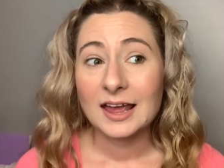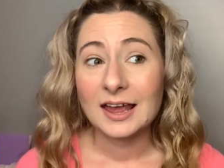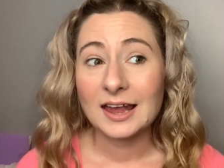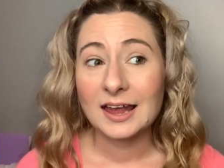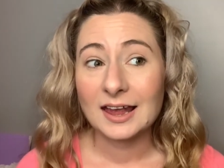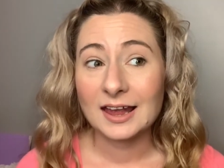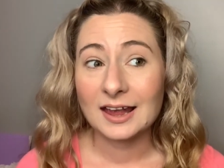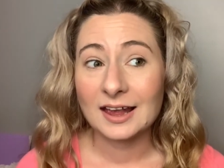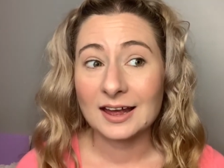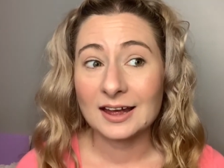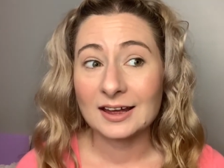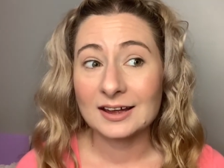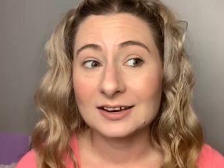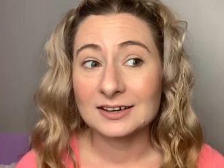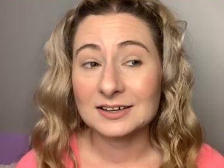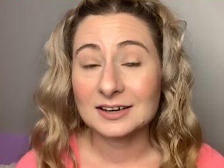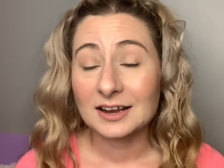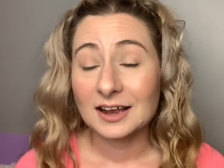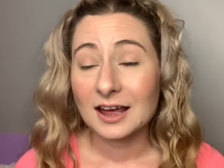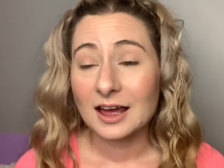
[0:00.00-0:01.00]
And
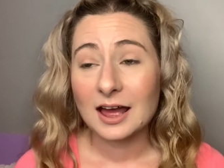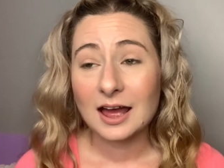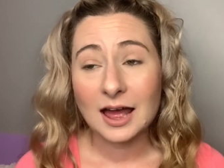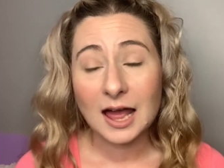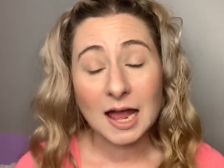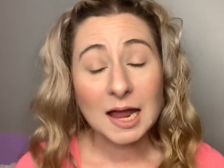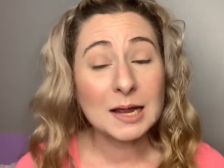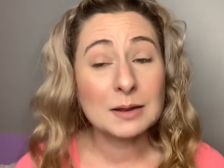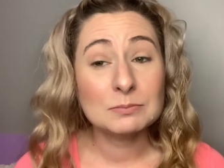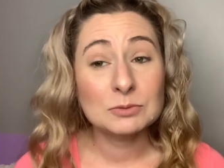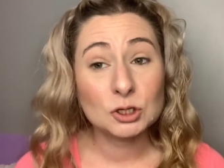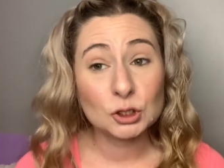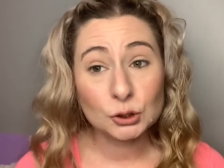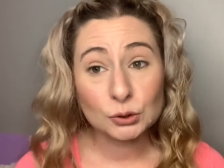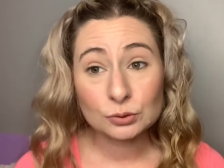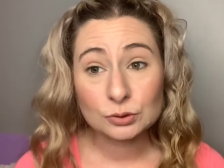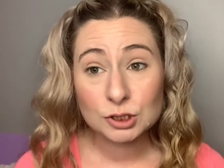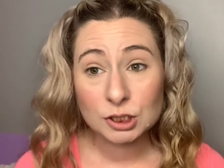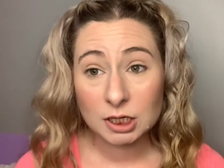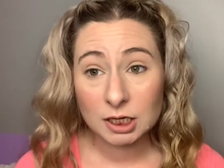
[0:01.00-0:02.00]
I am new
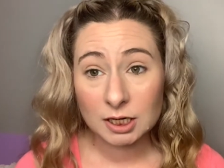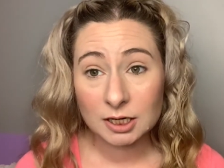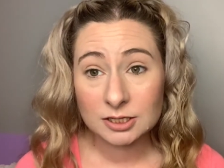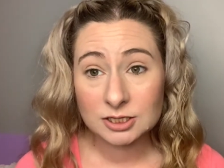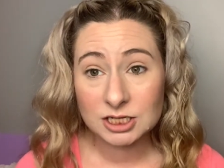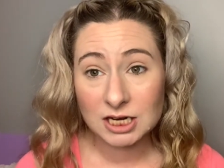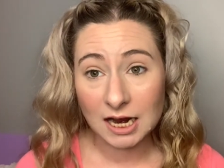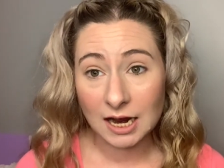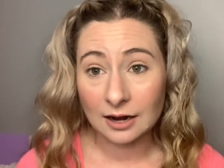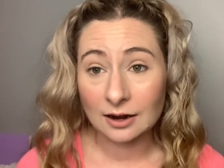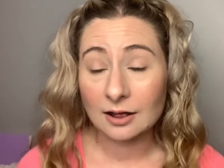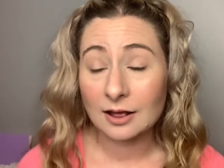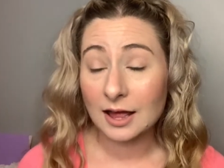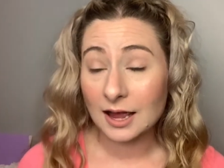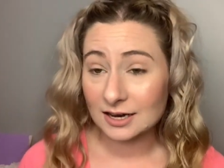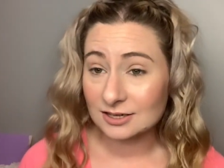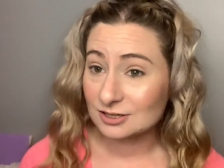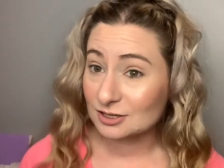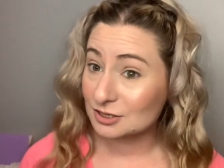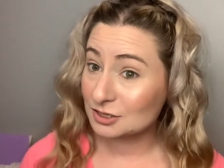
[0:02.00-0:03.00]
to her channel. I
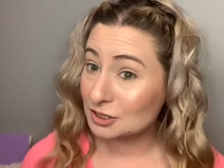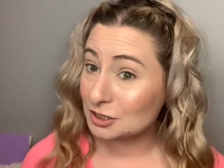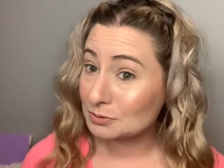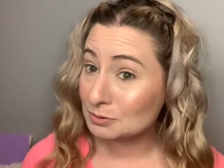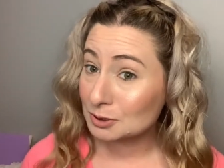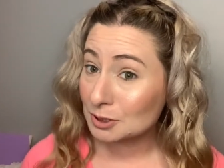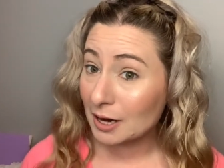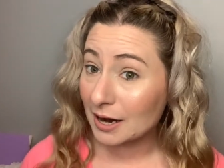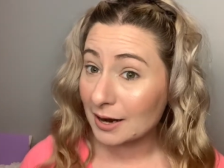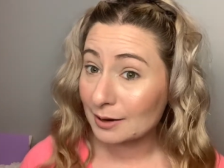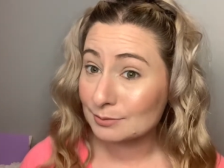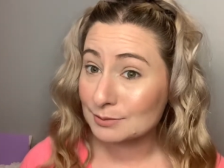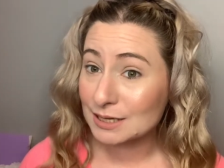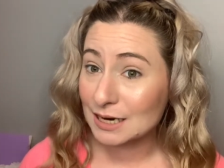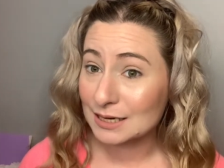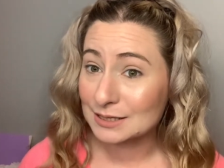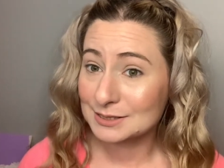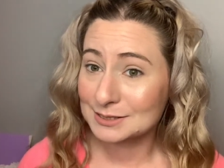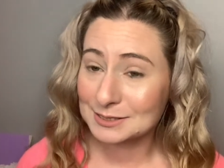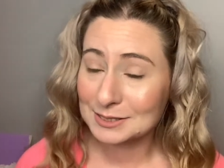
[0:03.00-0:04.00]
just subscribed
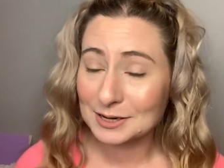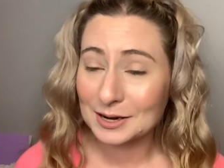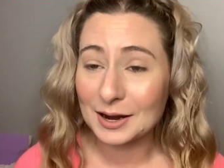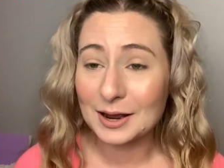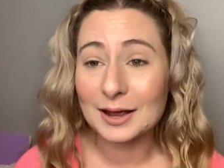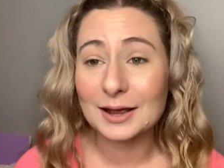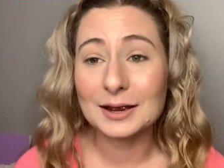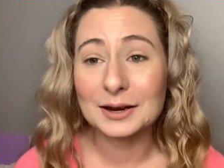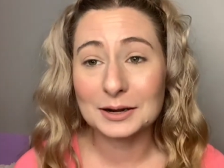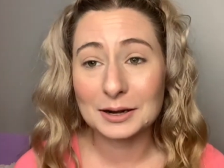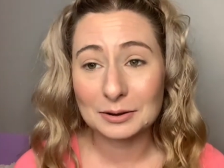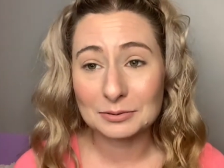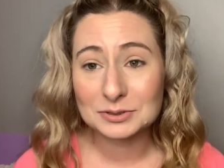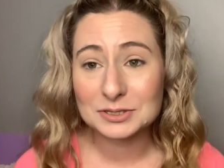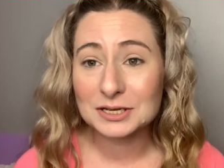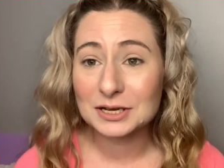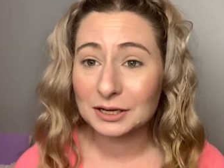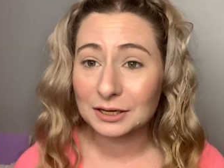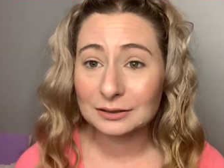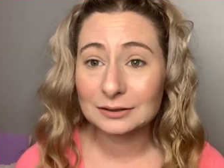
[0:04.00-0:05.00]
yesterday and I was
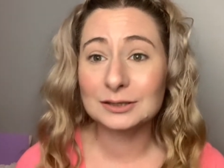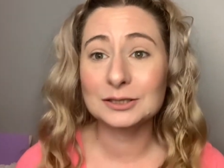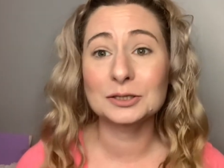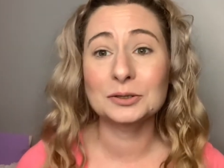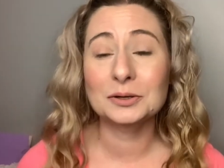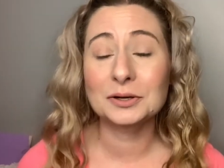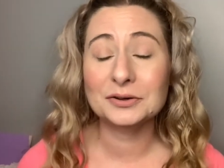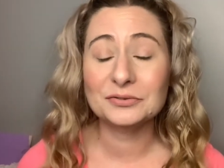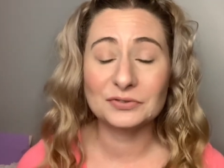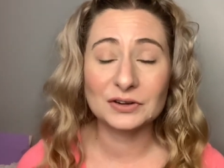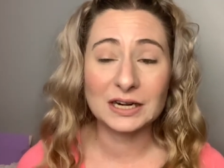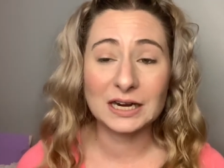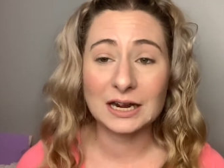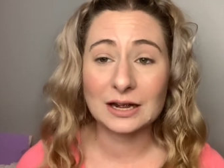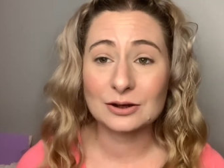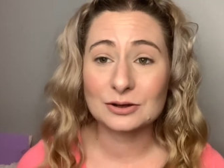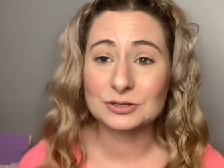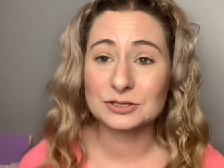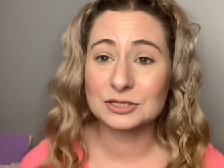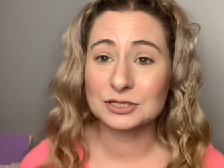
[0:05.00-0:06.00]
looking through her
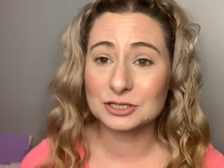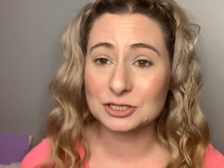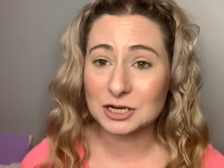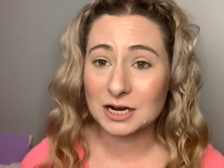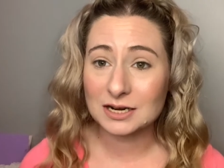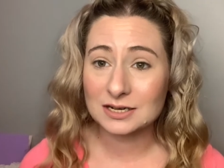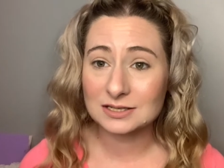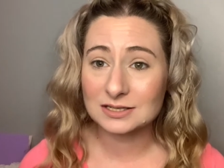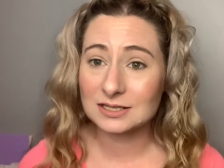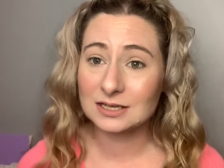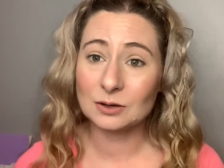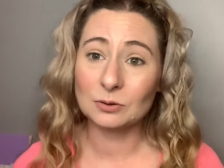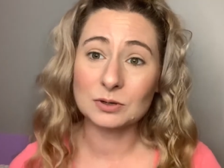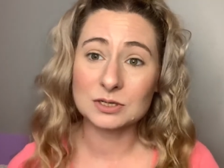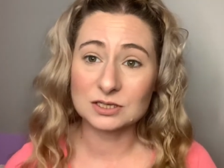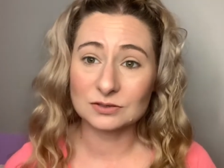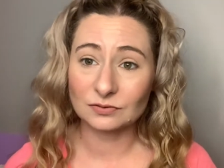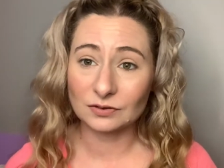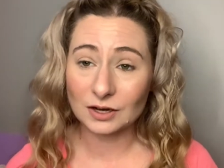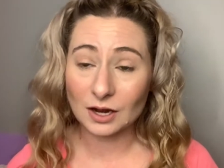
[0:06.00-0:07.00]
videos to try to see
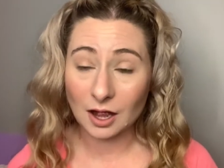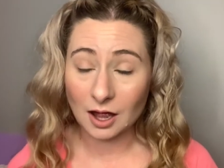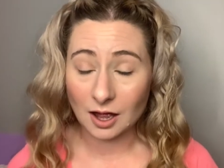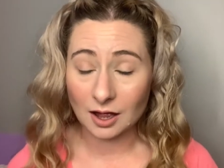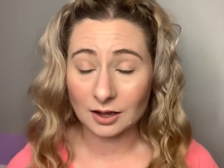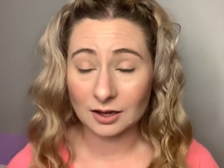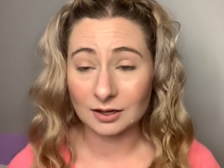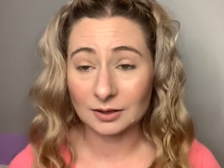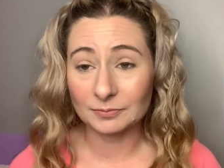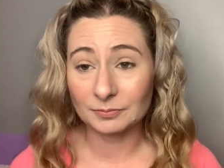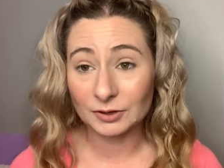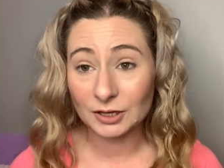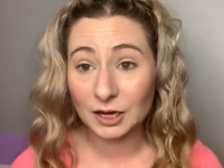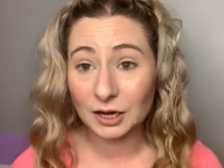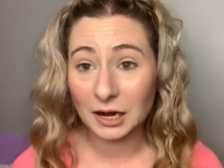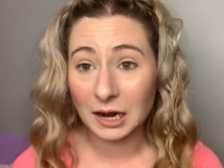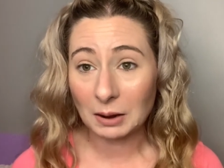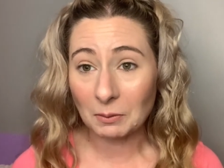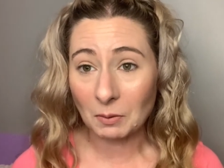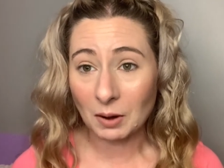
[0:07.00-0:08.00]
which uh, look
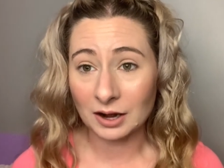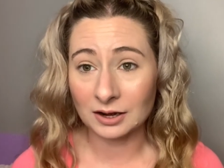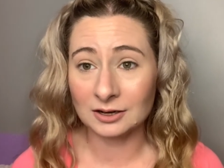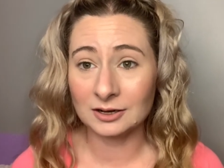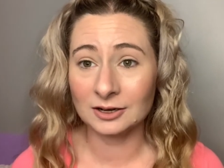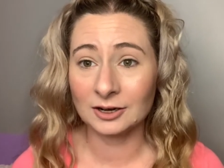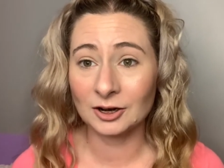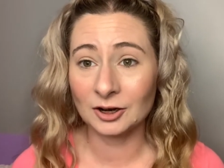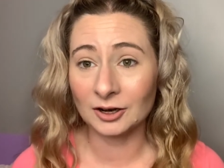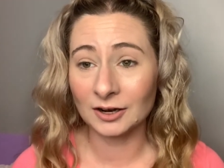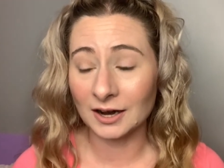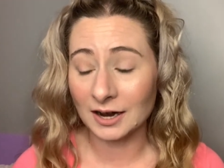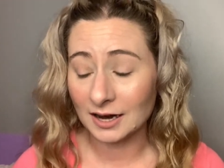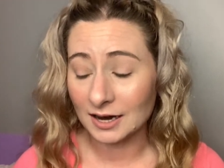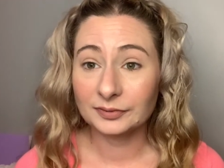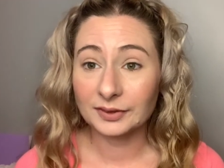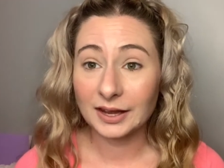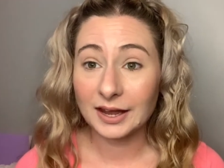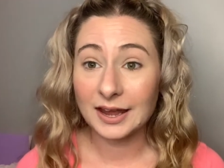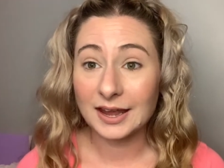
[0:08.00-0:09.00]
I wanted to create.
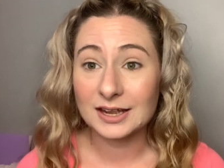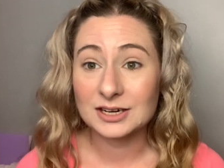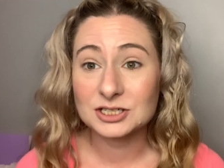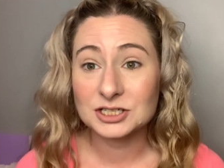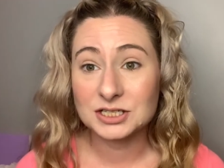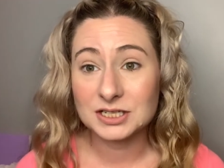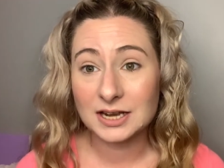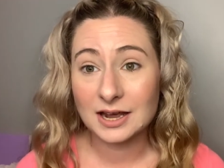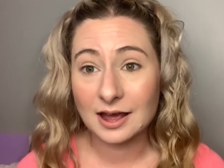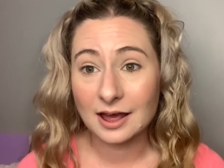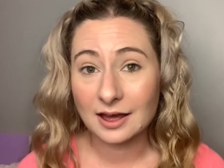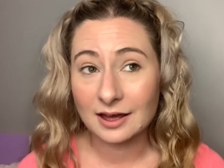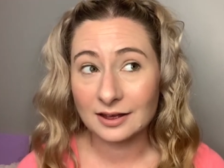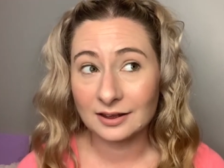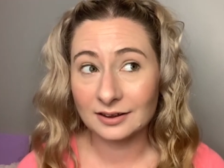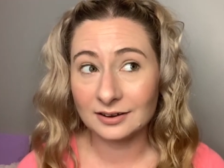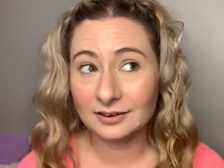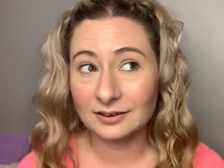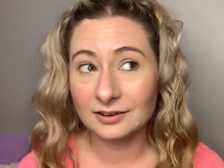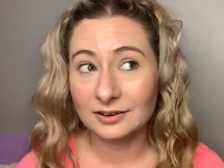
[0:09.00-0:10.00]
And she
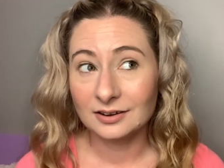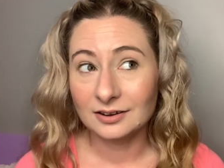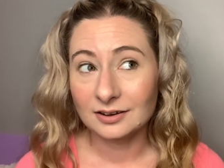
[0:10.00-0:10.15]
had